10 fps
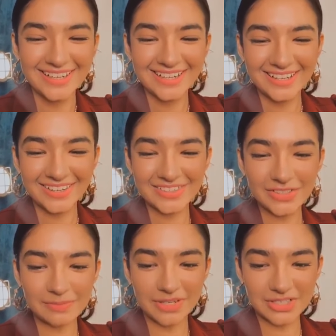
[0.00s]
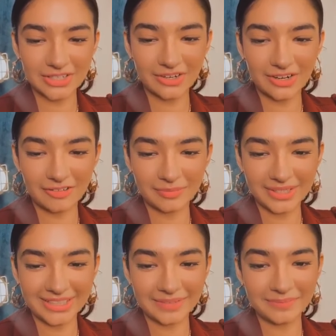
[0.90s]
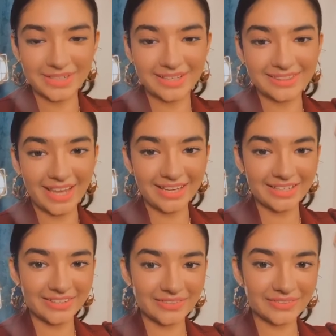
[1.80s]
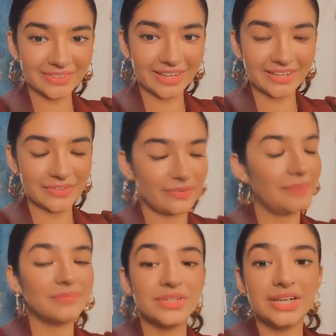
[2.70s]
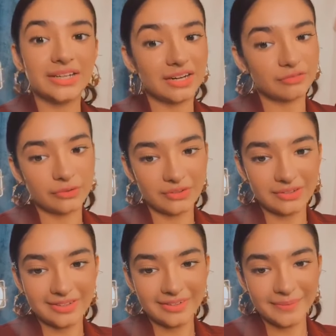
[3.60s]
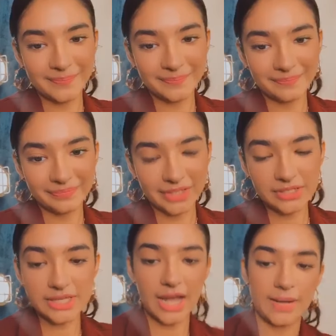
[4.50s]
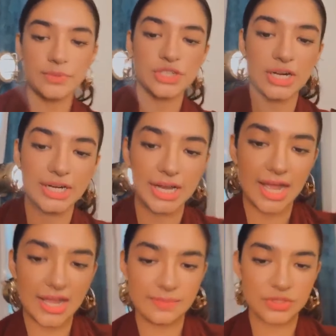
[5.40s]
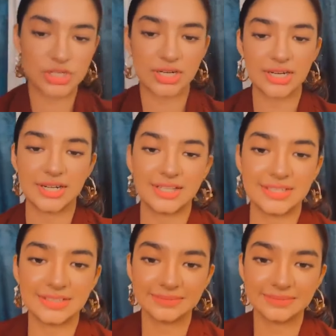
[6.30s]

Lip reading: You're so special. You're loved by 10 million. Thank you. I'm really grateful. Can you say hi, Pushangana? Hi, Pushangana.